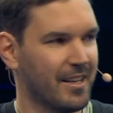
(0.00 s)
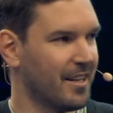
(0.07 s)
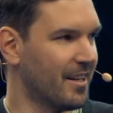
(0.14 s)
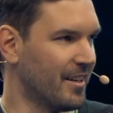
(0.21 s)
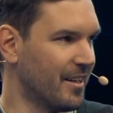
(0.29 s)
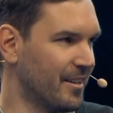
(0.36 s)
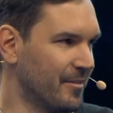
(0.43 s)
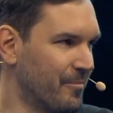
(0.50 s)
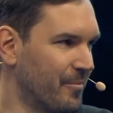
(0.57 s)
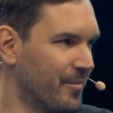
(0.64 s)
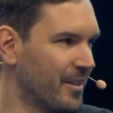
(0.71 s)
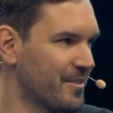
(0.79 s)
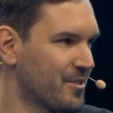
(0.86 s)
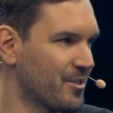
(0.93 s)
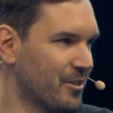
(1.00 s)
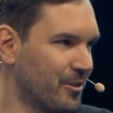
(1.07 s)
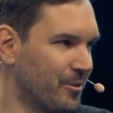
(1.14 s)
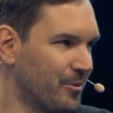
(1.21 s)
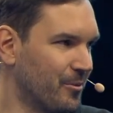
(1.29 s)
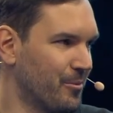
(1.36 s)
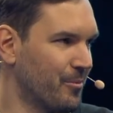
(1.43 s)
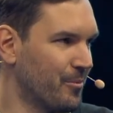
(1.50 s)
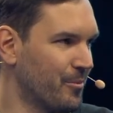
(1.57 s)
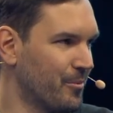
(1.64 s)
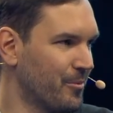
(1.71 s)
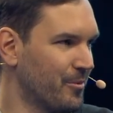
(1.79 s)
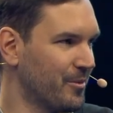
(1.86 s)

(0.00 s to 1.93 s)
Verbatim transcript: um, so 24